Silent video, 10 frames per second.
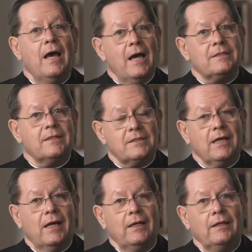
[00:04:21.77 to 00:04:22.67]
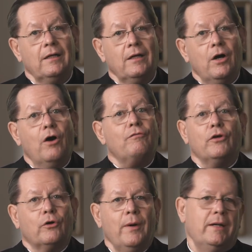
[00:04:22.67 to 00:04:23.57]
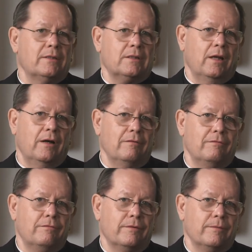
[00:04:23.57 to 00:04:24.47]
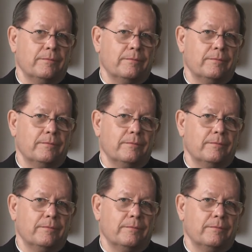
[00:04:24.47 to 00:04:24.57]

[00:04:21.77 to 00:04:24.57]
as a sign of the greatest love.